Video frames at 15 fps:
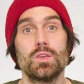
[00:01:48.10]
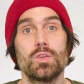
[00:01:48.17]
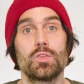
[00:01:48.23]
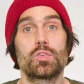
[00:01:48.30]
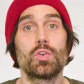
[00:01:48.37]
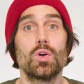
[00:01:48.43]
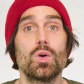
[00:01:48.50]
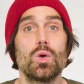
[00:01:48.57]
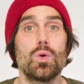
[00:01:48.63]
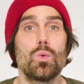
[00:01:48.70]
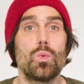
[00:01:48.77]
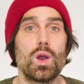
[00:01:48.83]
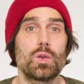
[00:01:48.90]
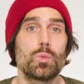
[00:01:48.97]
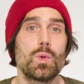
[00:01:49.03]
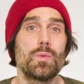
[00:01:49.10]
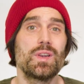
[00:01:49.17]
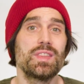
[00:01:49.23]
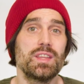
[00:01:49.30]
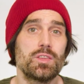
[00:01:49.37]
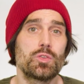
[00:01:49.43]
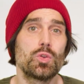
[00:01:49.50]
So what we
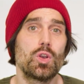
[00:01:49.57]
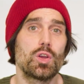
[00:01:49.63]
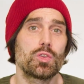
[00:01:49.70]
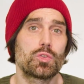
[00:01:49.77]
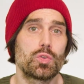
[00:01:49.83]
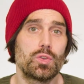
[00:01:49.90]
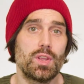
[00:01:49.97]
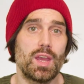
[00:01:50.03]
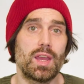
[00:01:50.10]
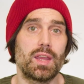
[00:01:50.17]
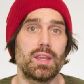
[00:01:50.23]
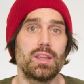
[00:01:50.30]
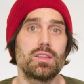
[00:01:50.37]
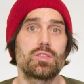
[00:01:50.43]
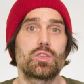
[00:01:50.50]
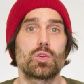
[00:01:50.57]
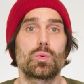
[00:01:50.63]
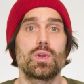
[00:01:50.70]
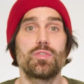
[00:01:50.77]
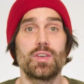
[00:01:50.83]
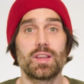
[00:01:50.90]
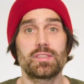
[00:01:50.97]
will need to learn today is the
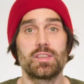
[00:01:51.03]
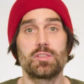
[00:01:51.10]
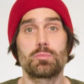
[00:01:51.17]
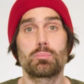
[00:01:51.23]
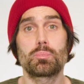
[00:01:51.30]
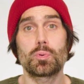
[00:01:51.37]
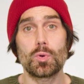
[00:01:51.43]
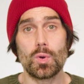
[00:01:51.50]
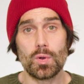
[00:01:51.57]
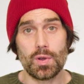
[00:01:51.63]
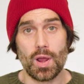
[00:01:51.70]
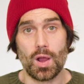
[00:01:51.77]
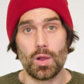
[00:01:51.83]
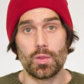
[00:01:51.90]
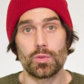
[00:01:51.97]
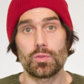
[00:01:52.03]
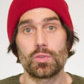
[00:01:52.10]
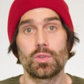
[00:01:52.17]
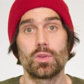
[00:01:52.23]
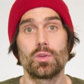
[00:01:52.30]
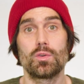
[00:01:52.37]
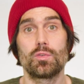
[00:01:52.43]
reflexive
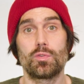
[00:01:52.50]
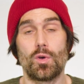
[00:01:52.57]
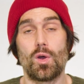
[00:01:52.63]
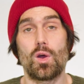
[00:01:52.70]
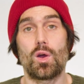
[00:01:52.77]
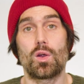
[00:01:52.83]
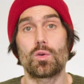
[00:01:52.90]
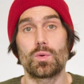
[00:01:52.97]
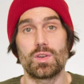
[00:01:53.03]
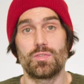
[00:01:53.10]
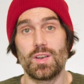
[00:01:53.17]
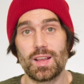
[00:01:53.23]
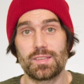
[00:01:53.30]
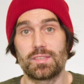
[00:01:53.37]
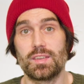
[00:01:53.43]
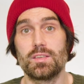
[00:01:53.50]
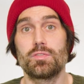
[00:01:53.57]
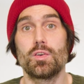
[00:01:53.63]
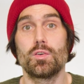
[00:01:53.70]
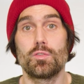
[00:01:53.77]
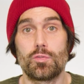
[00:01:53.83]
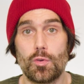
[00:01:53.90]
pronouns for our
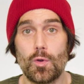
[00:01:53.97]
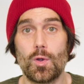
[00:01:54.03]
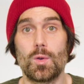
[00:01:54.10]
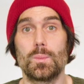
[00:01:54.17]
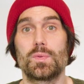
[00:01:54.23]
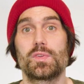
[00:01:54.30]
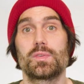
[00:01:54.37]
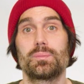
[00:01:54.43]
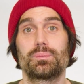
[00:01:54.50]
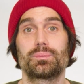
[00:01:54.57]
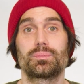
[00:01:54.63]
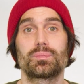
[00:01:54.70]
reflexive verbs.